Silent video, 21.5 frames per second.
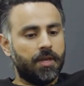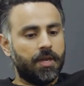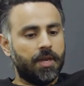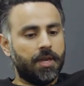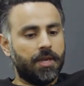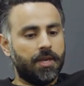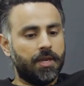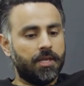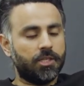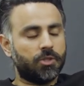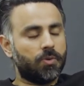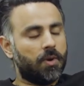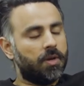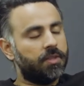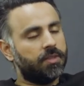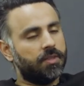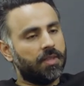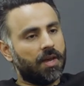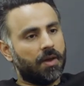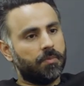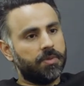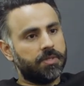Is there anything
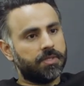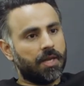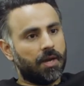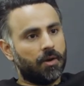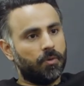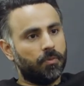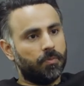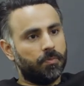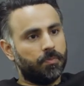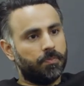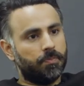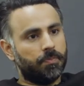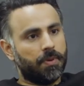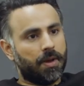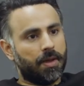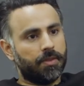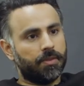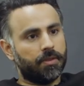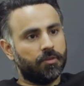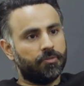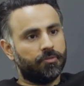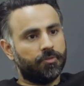that I've missed out, Pat,
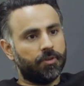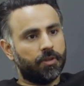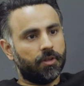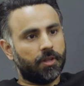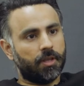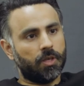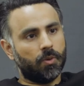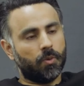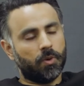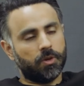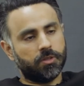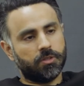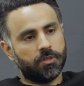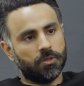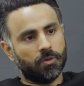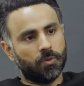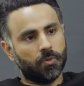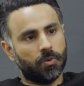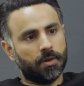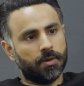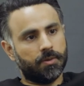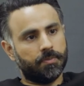that you feel like you wanted
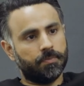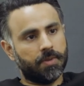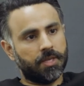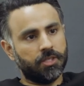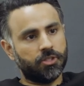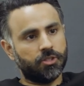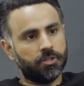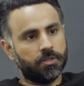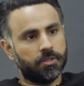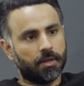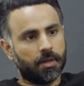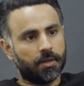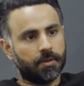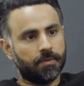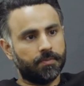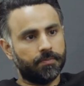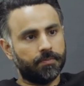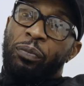to mention today?